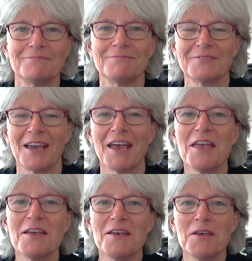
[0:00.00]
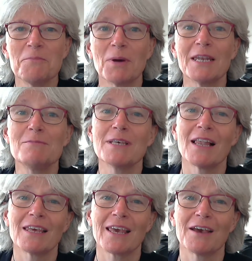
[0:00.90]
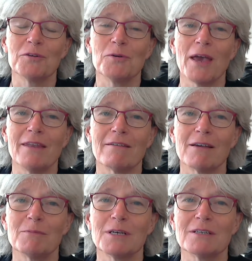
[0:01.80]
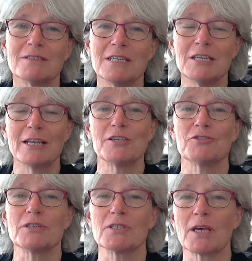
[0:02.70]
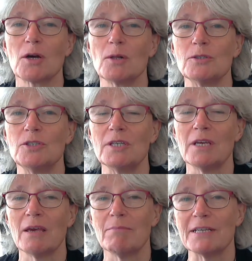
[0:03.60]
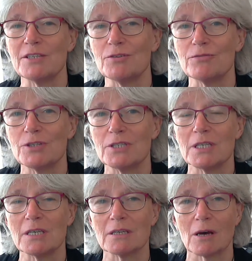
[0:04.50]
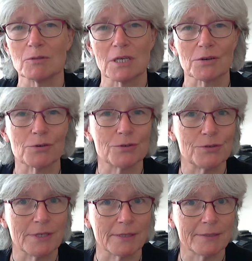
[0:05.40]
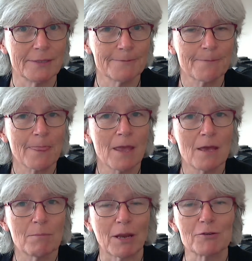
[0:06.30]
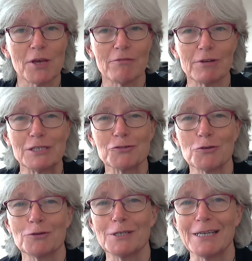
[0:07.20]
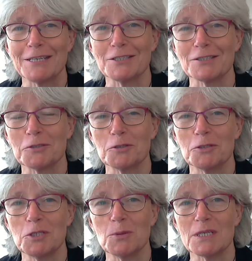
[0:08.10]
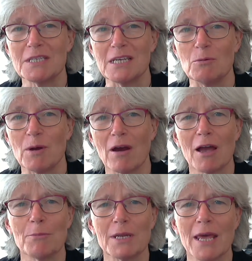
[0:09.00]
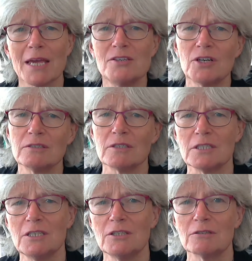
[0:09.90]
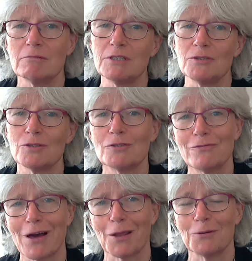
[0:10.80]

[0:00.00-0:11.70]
Hi, my name's Ella Kahu and I'm a senior lecturer in psychology at Massey University in Aotearoa, New Zealand. But I also have really strong connections to USC where I'm an adjunct senior research fellow.